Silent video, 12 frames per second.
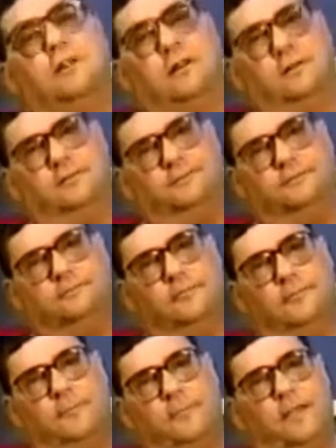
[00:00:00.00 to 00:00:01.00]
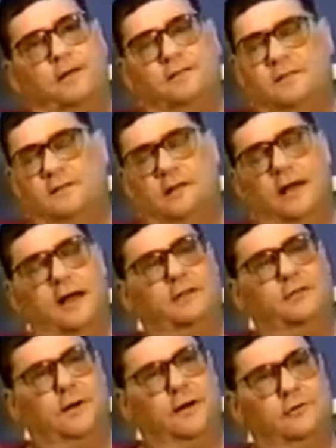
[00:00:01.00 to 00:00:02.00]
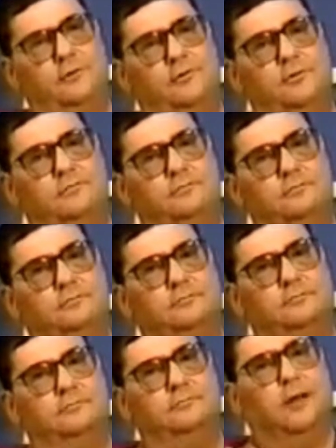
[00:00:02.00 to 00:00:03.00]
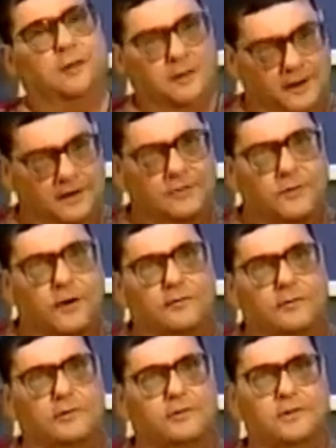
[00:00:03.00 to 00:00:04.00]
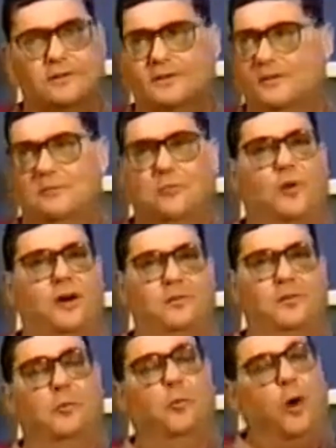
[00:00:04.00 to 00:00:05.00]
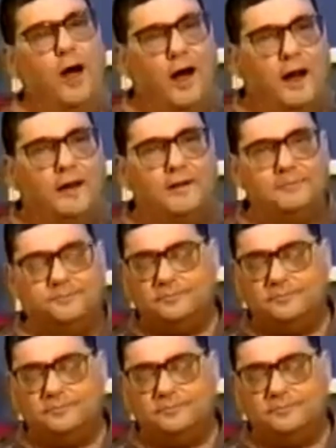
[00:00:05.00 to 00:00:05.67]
John. He said, the last 5 years and the next 5 years. And I said, wait a minute, why?